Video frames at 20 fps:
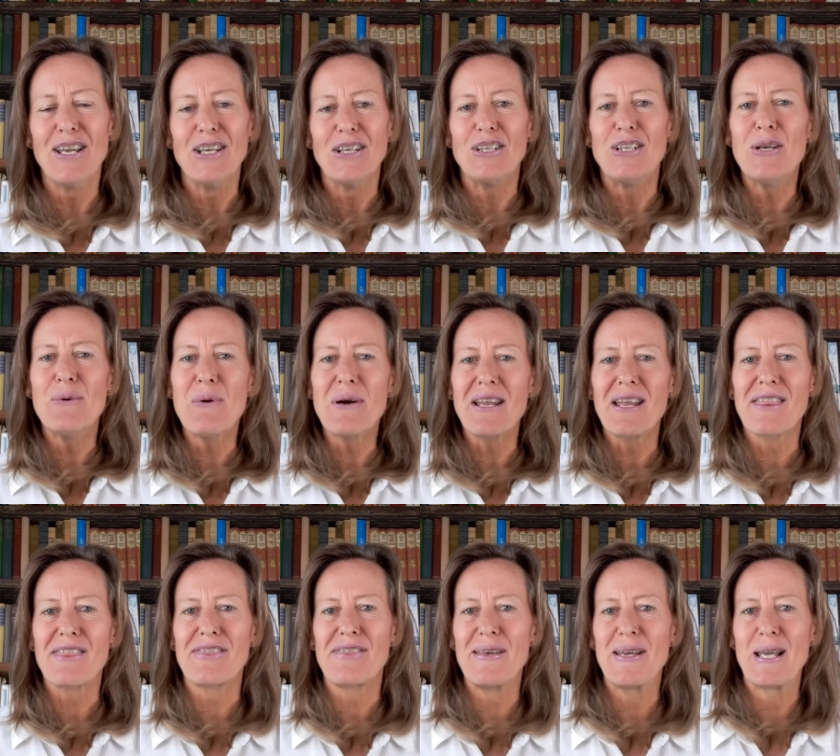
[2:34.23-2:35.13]
You want to
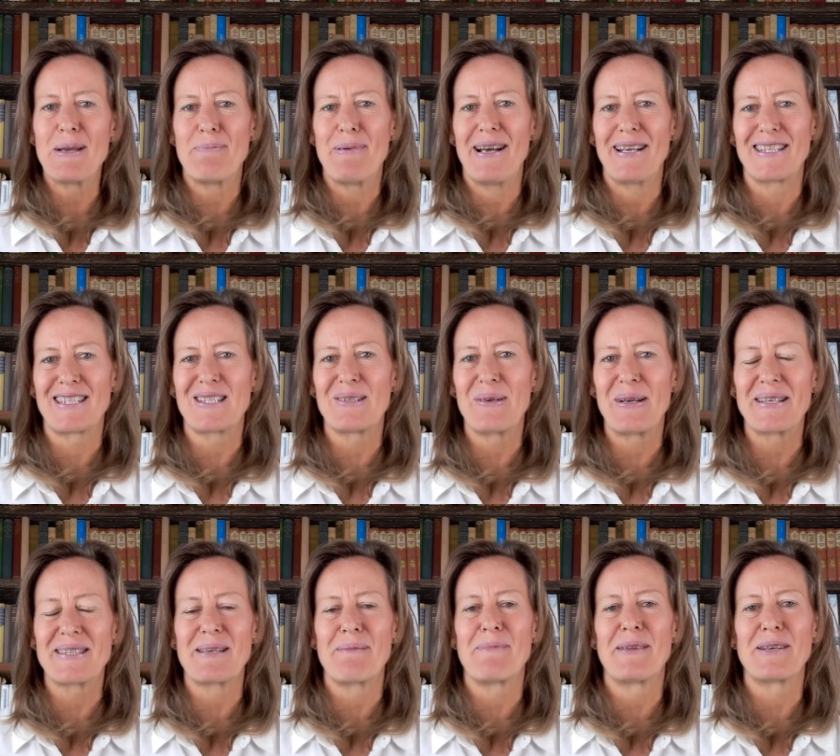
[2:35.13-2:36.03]
think about doing
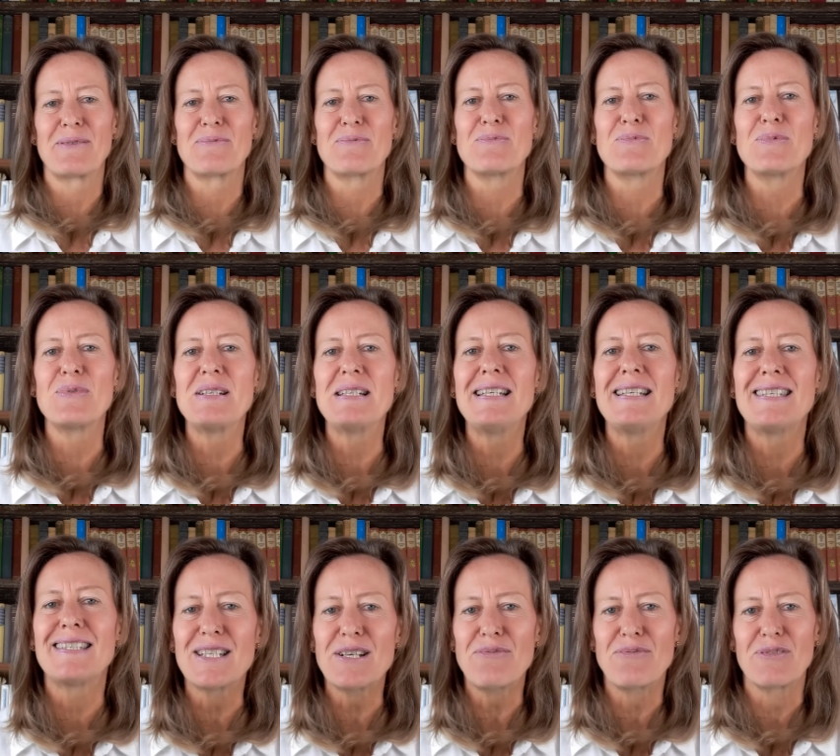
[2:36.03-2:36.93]
something really
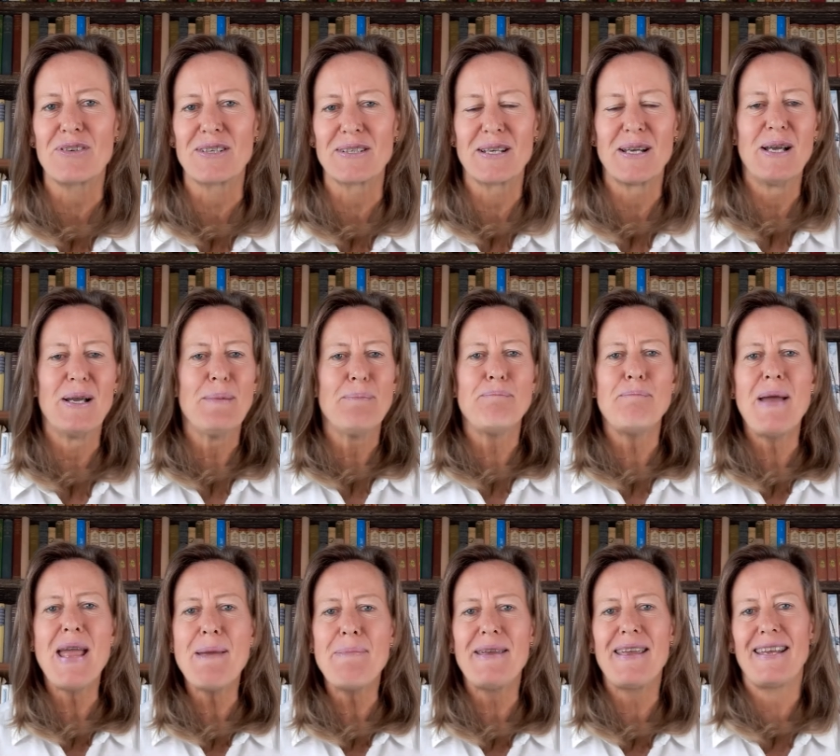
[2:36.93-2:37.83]
different
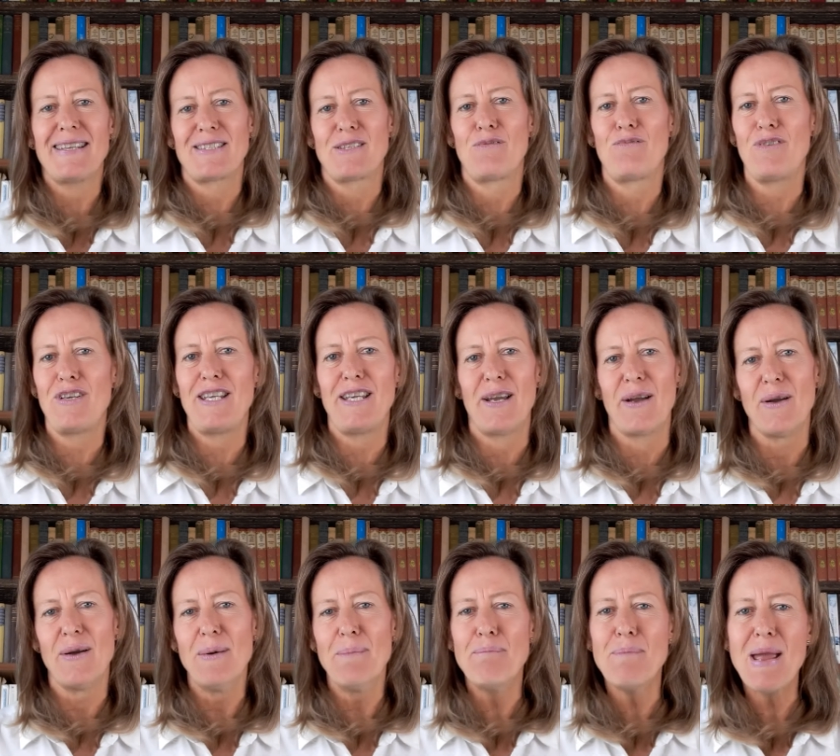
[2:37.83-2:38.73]
Maybe it's a
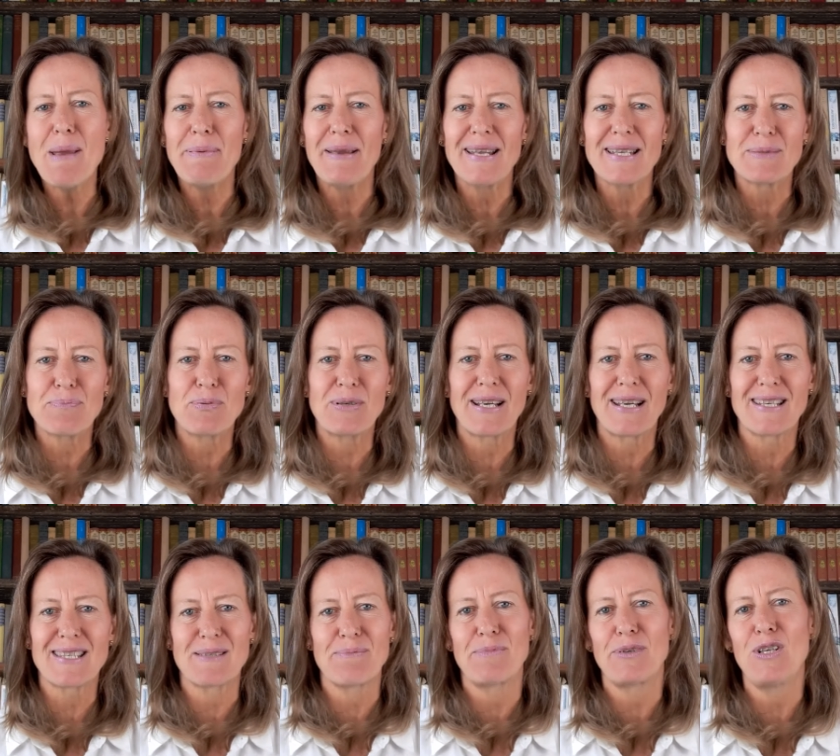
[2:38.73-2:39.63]
video, maybe it's bringing
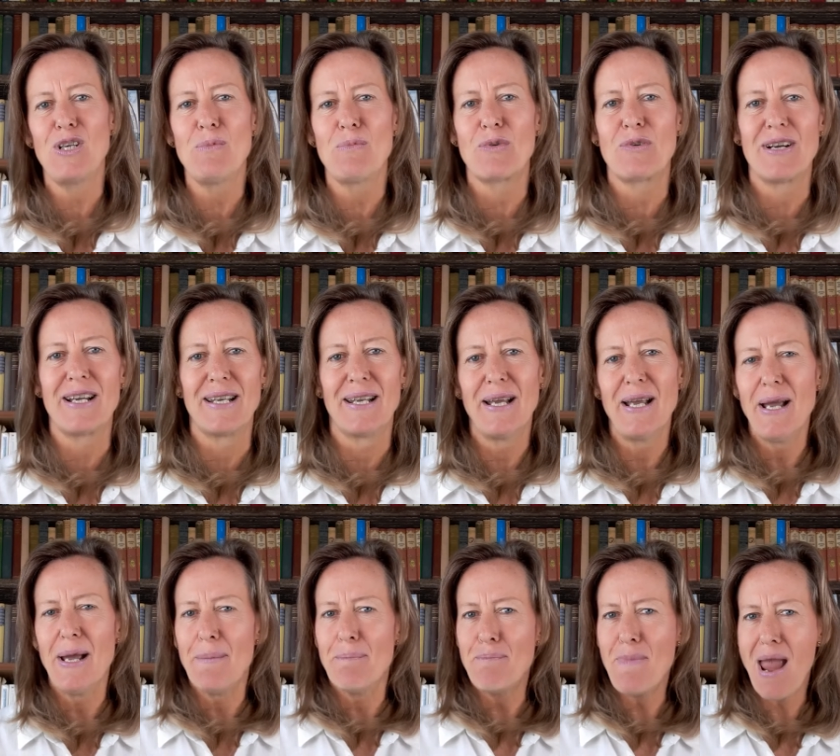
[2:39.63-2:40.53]
some humor in,
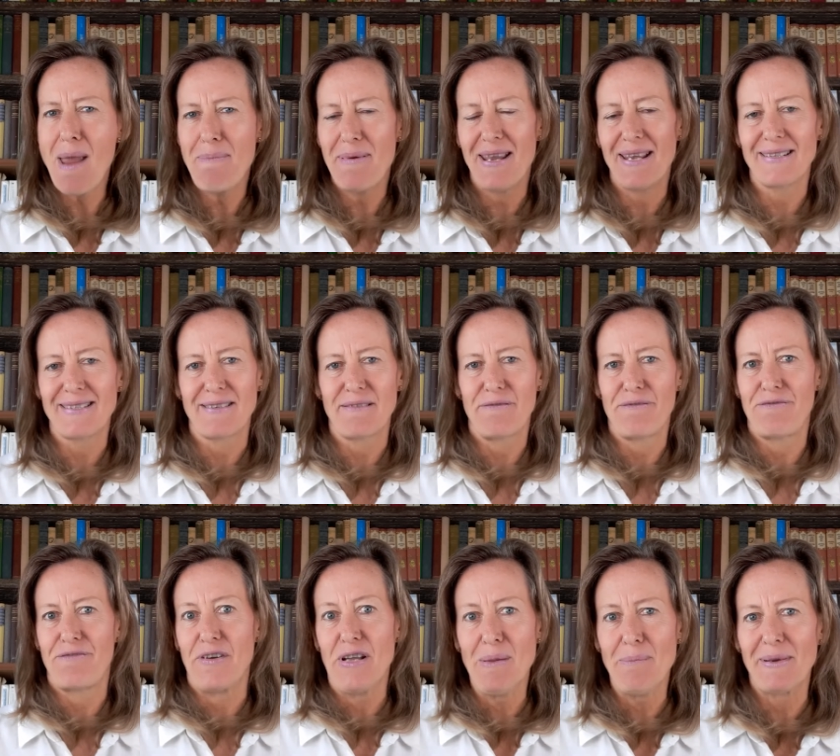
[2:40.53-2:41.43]
maybe it's
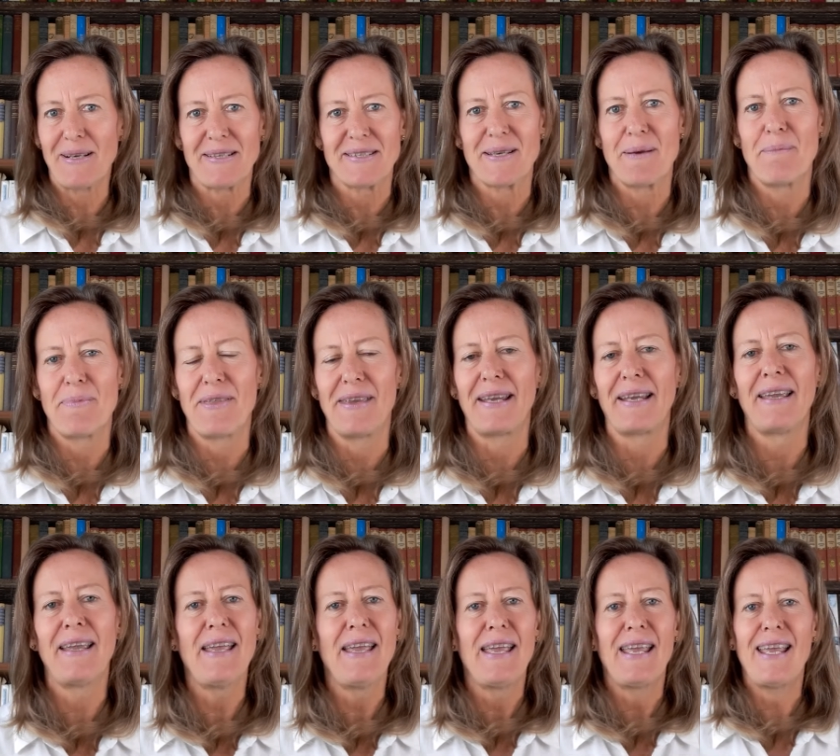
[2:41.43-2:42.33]
filming something
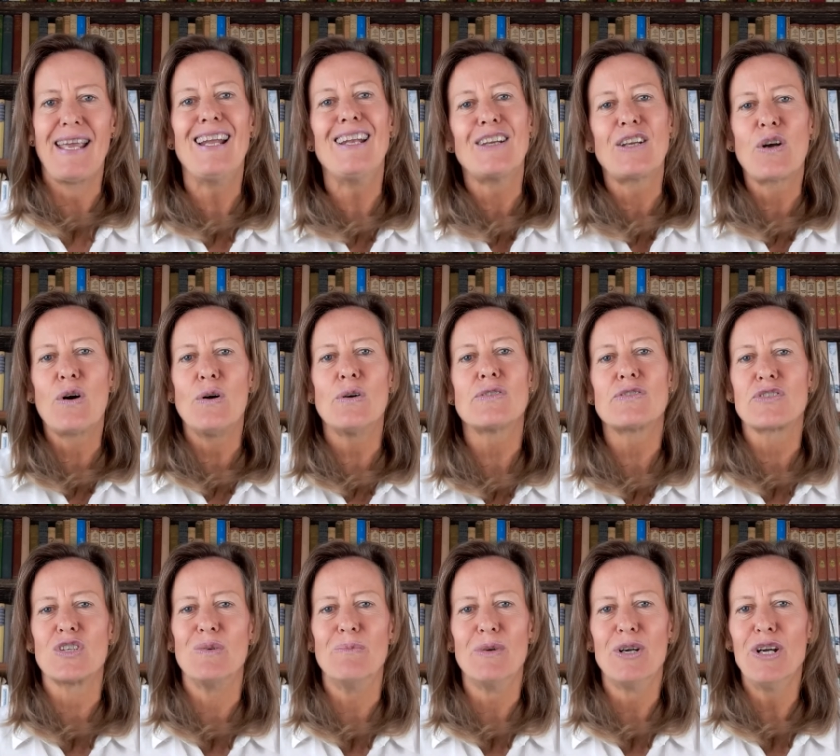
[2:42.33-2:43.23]
in
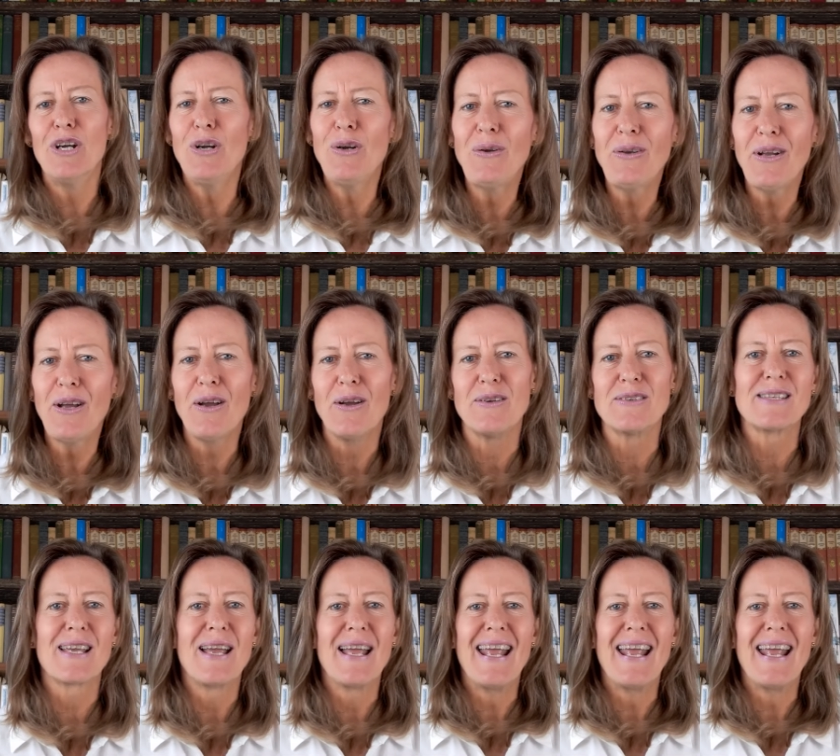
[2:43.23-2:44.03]
costume, who knows?